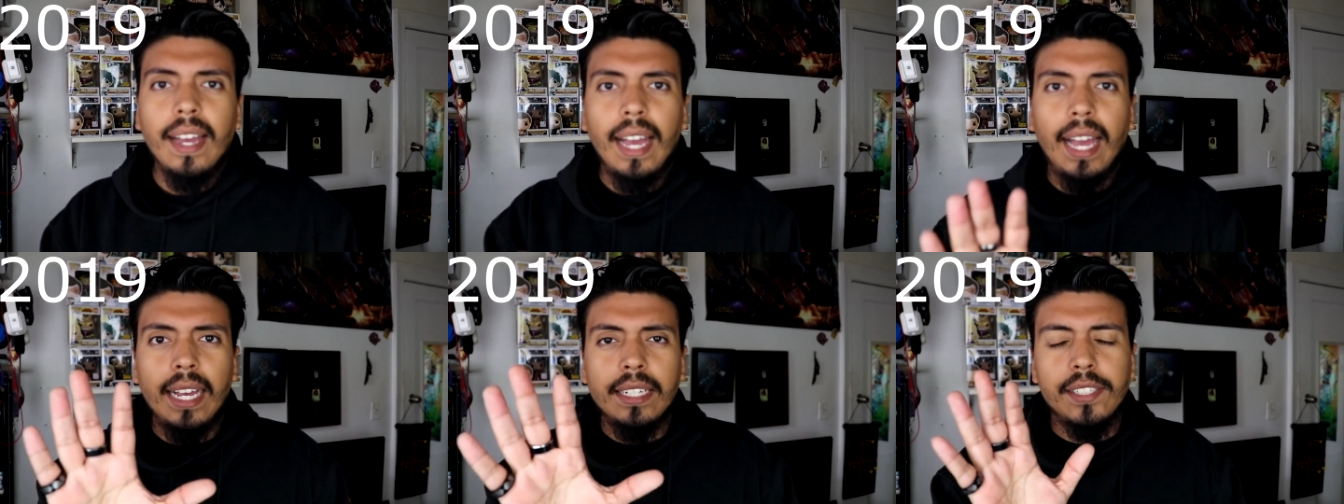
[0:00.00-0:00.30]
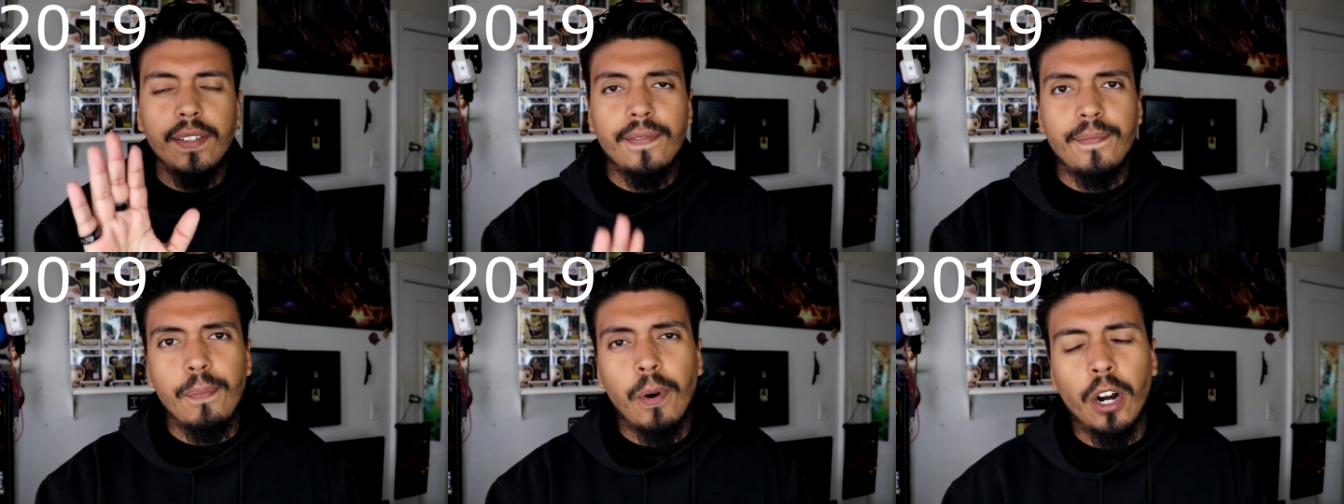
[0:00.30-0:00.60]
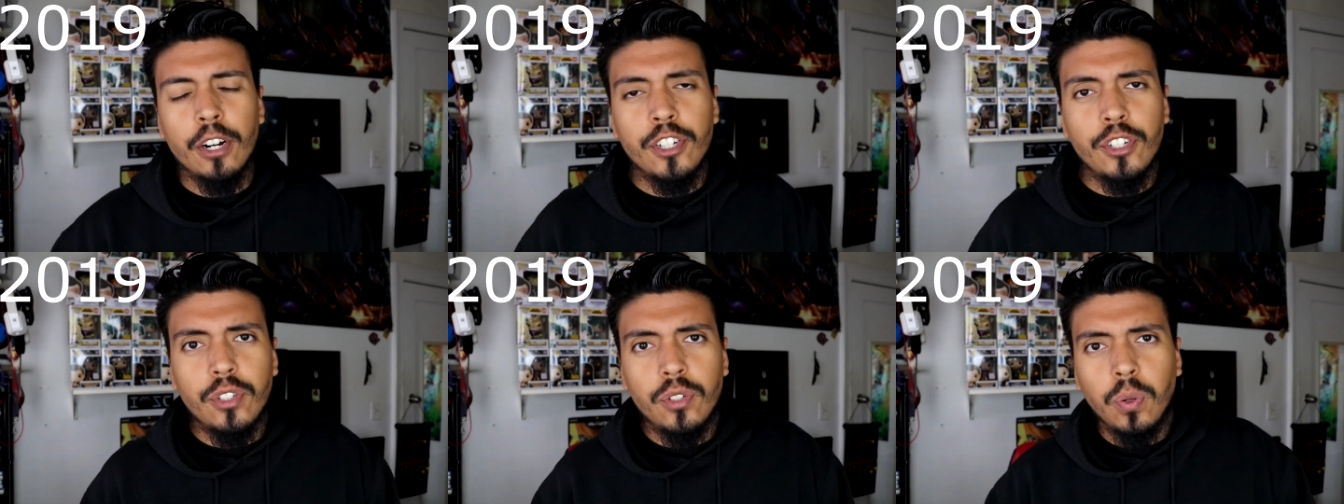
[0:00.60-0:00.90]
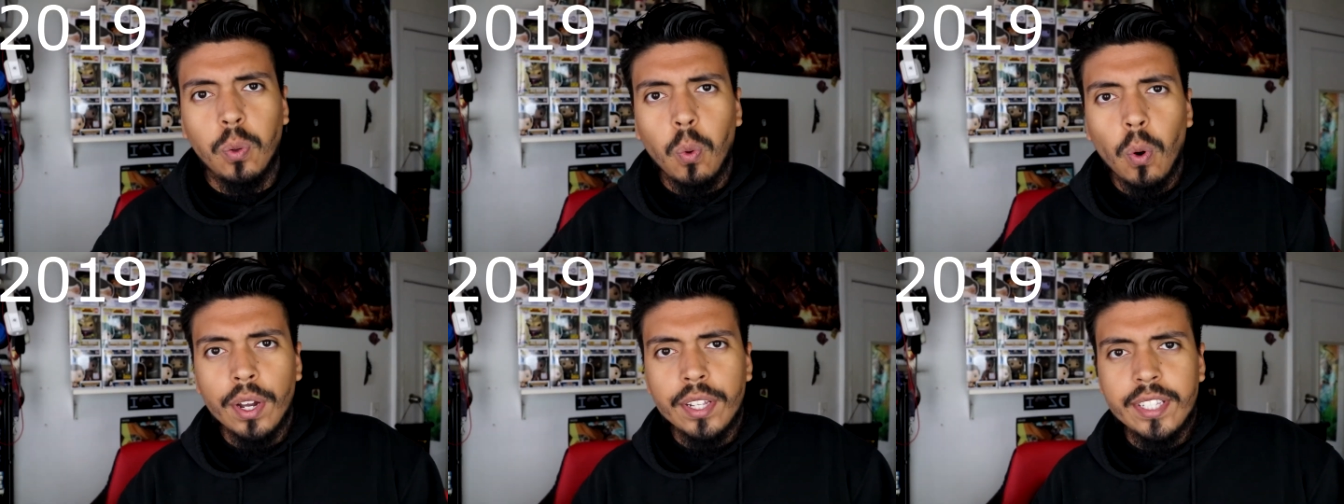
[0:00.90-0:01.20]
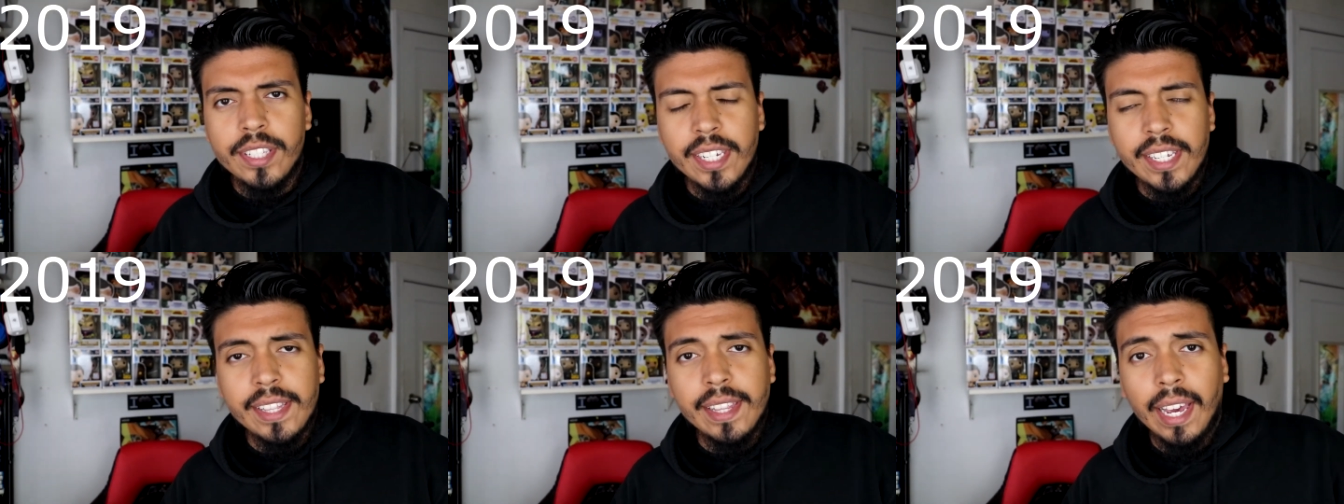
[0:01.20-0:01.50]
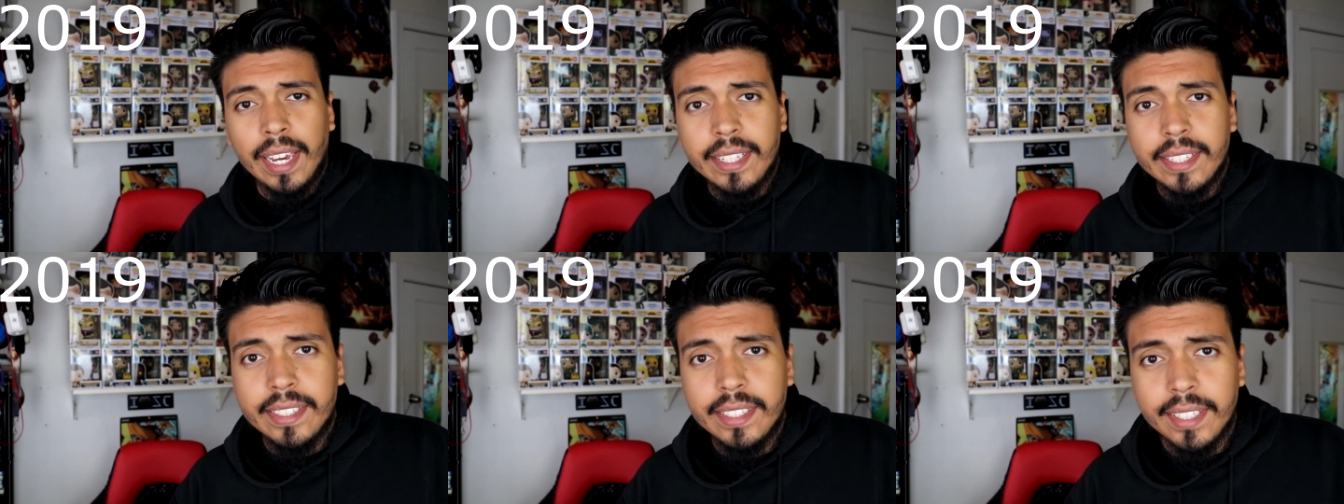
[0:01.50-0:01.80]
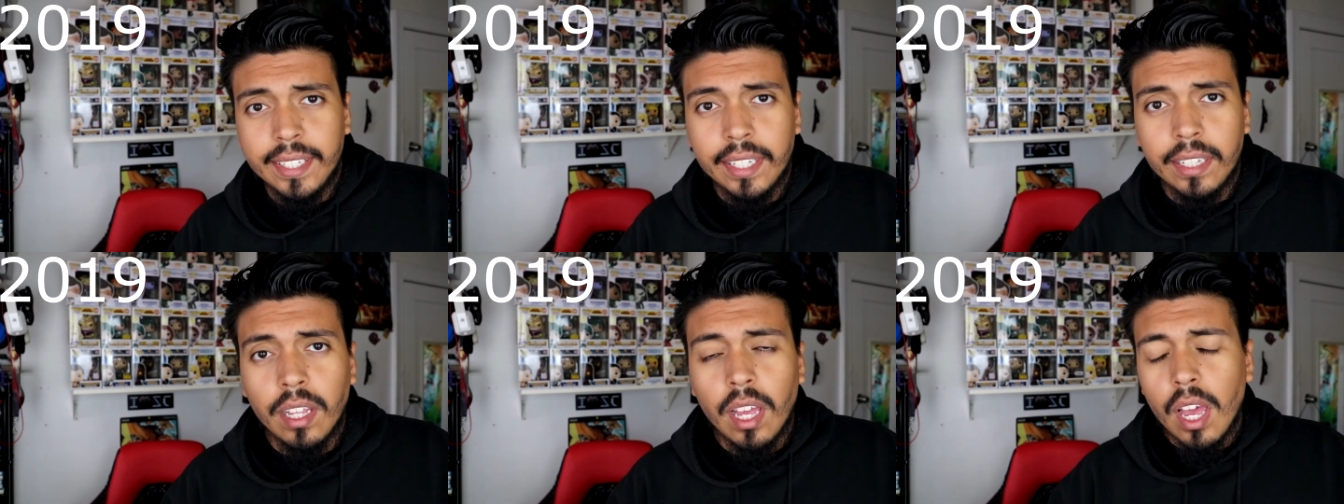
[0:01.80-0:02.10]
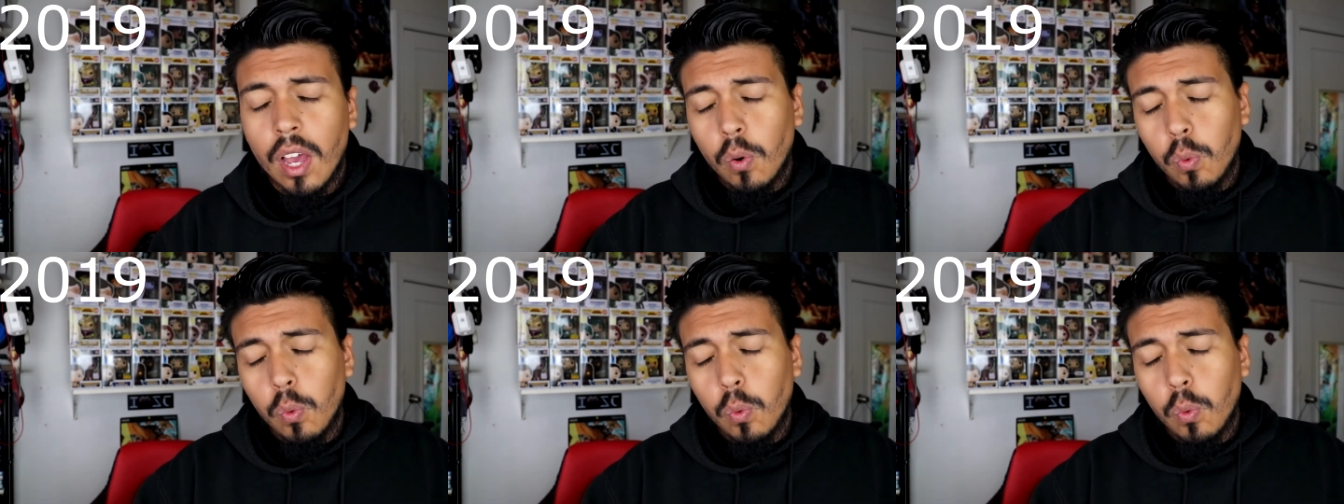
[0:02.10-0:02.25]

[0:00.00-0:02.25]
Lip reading: As of March 2019,